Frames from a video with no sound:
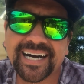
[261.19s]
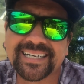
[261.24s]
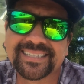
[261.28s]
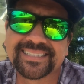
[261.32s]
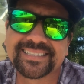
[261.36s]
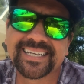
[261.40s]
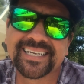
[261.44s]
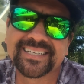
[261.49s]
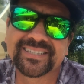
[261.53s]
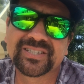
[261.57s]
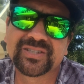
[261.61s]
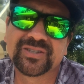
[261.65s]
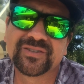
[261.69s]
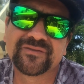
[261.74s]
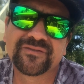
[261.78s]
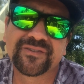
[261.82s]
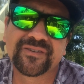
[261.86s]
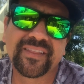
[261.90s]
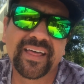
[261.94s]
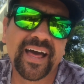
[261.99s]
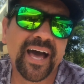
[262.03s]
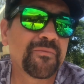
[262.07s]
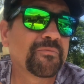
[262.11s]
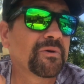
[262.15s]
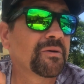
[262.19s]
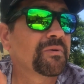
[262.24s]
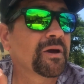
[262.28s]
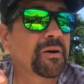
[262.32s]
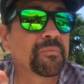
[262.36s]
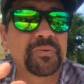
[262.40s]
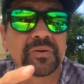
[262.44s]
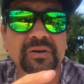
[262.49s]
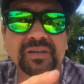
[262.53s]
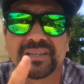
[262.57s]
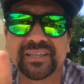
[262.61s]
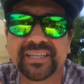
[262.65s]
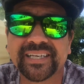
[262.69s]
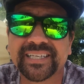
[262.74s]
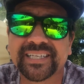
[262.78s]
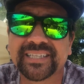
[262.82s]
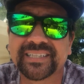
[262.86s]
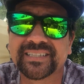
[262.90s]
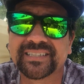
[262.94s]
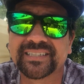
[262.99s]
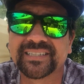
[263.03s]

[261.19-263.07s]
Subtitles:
Stay tuned for that. Maybe I'll put a link in the